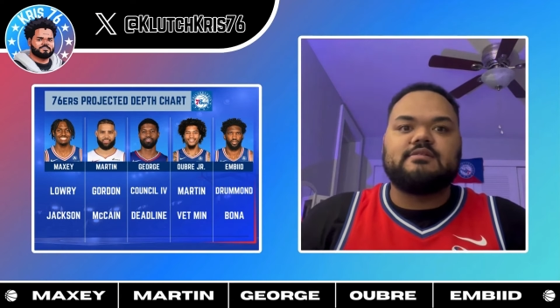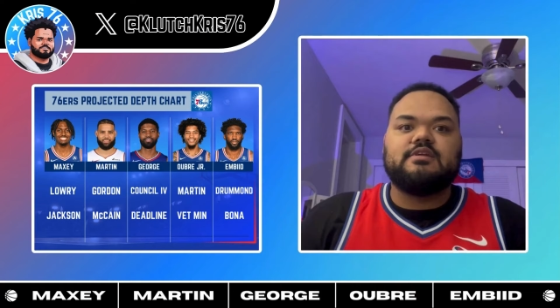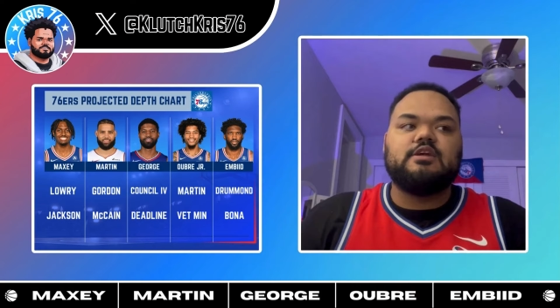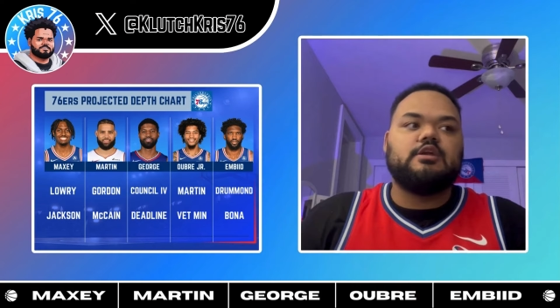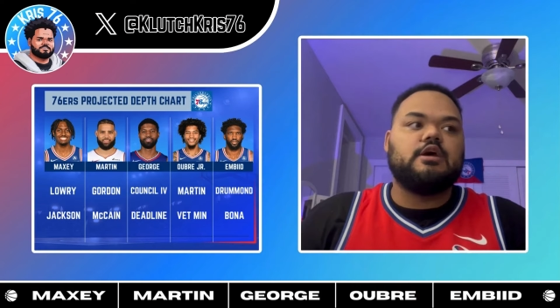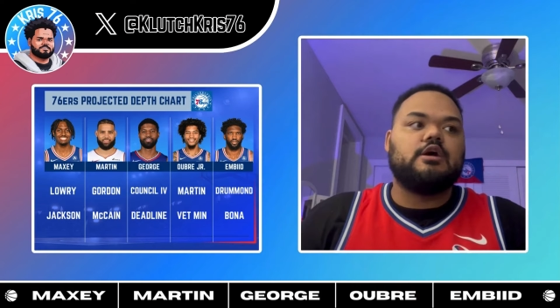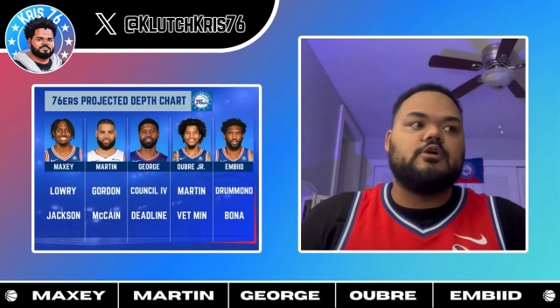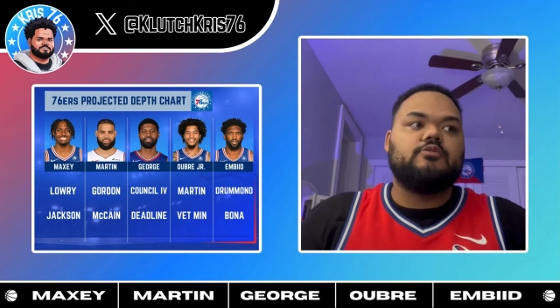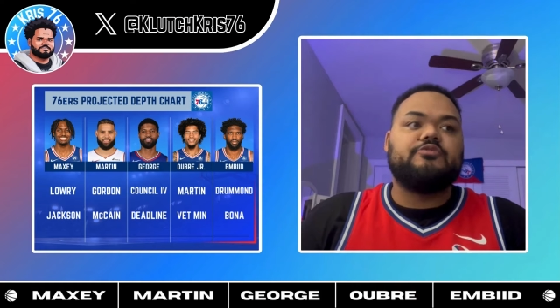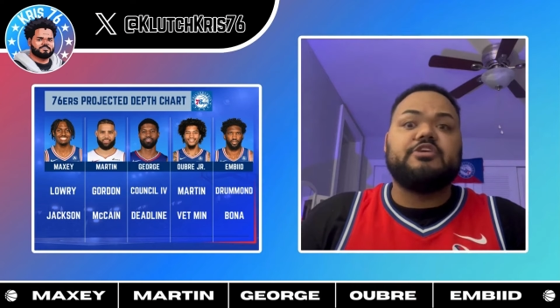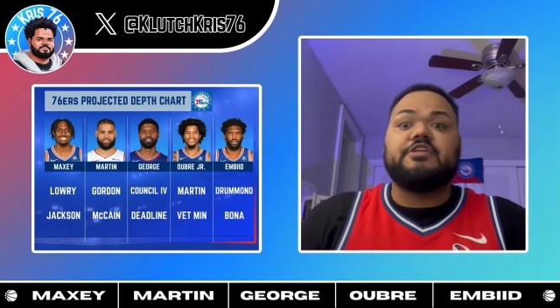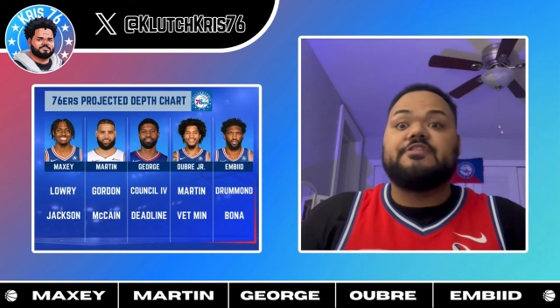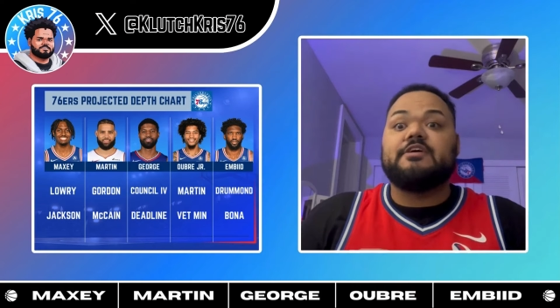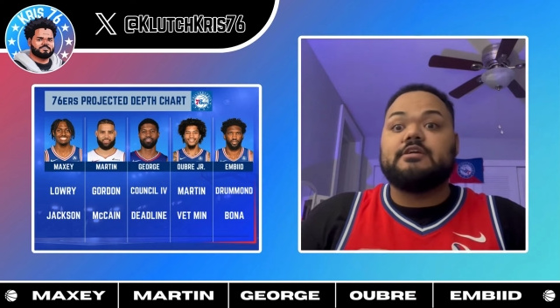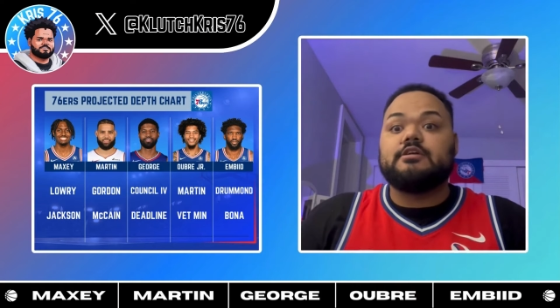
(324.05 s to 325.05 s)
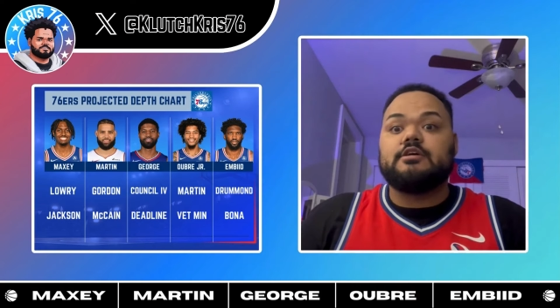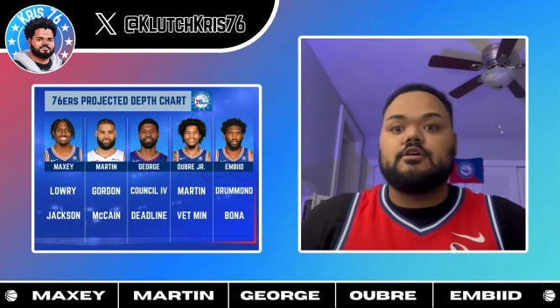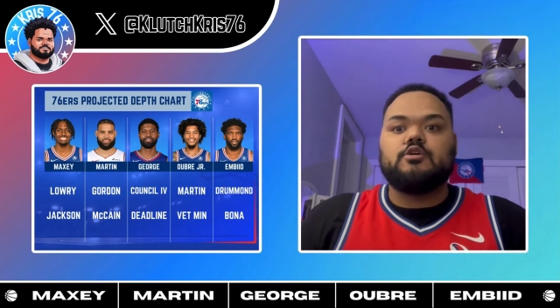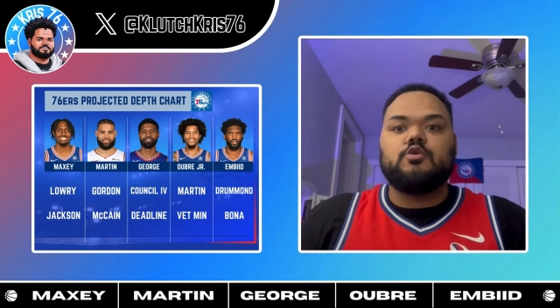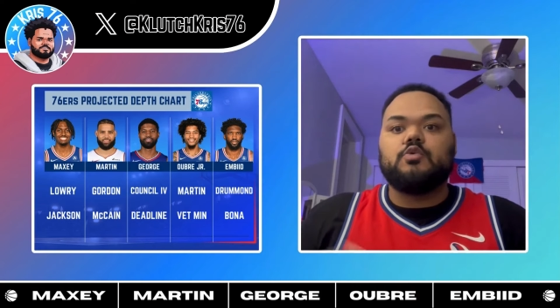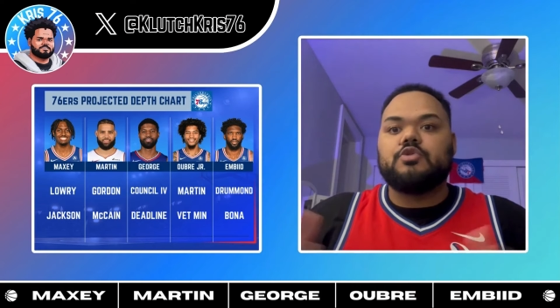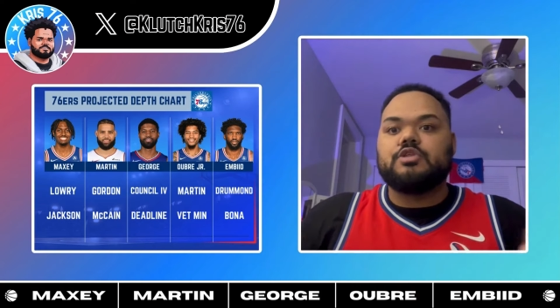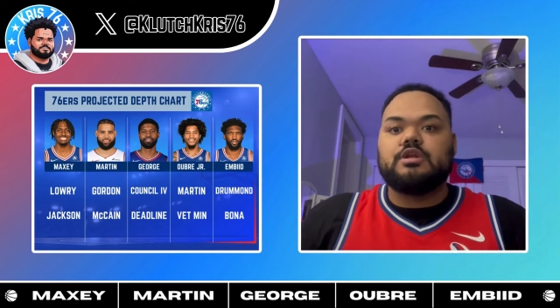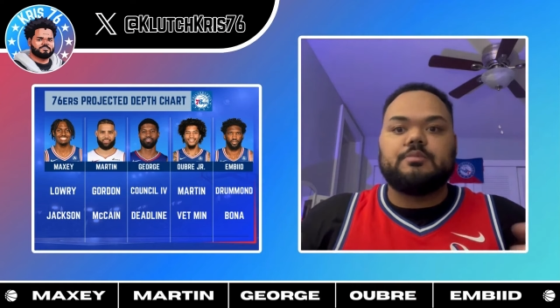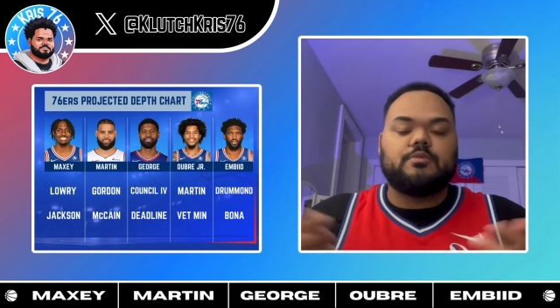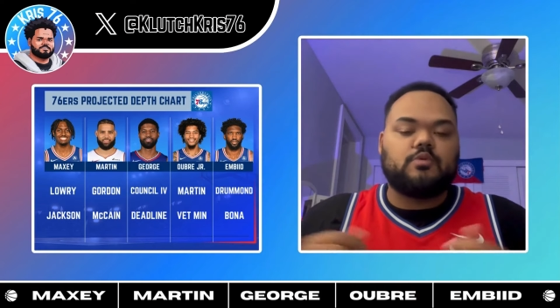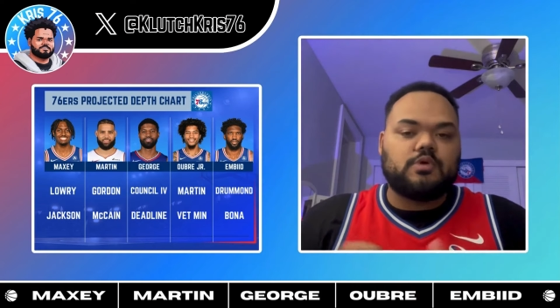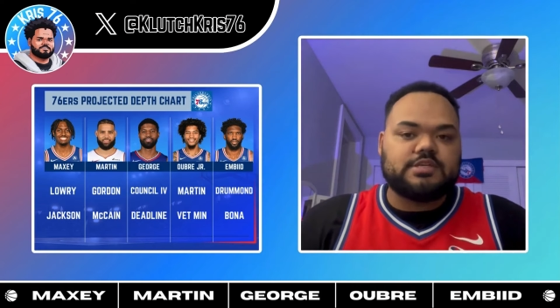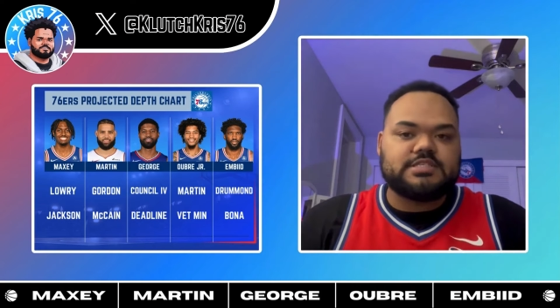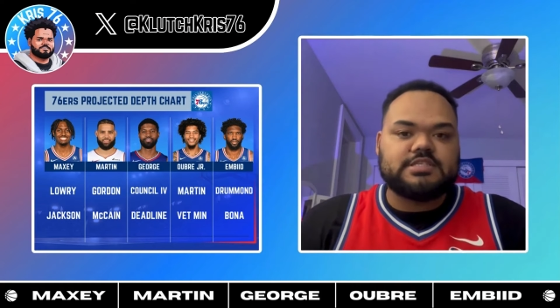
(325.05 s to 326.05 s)
you know, the Thunder, who were the number
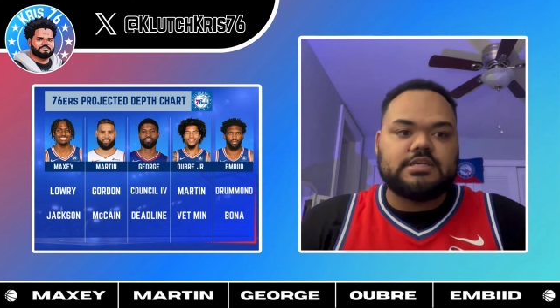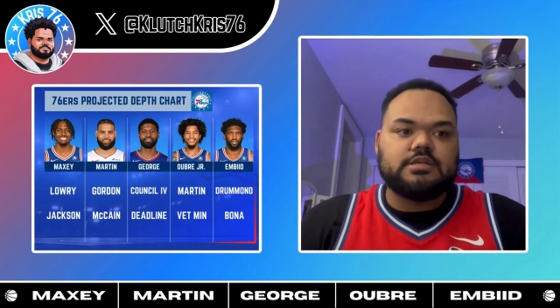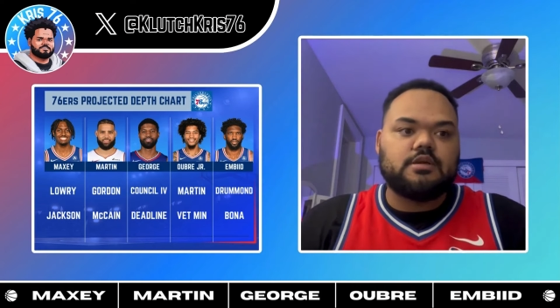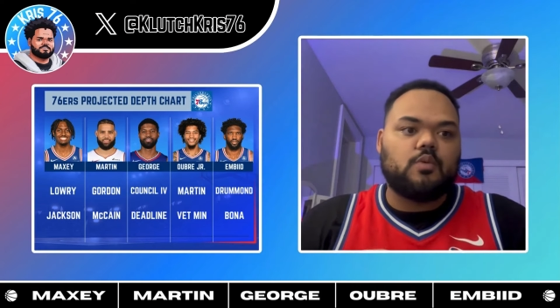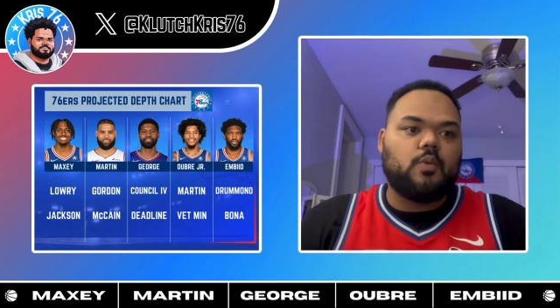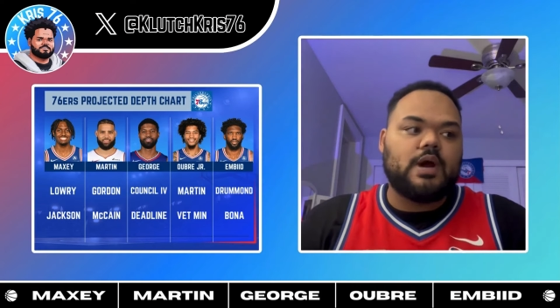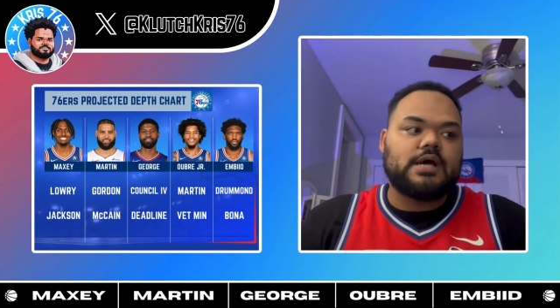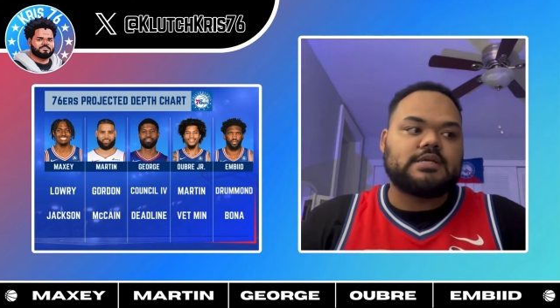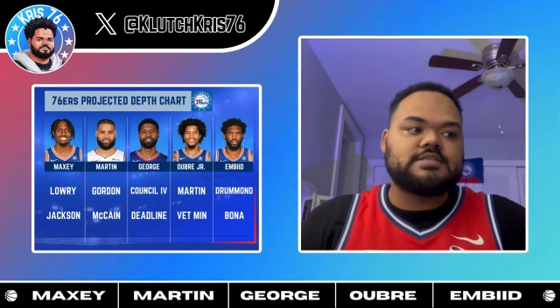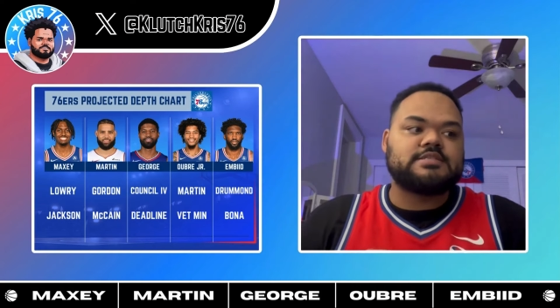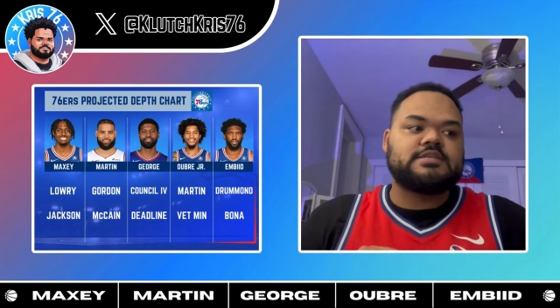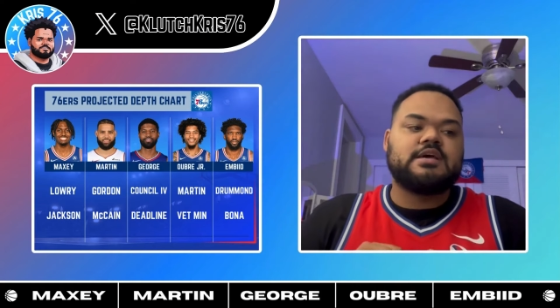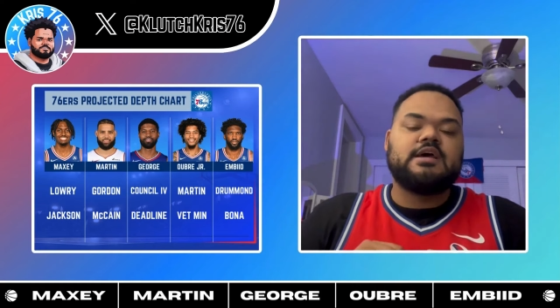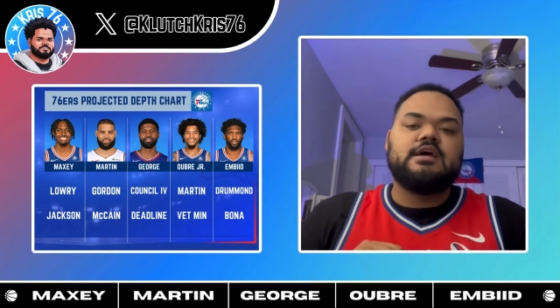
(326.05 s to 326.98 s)
one seed in the West,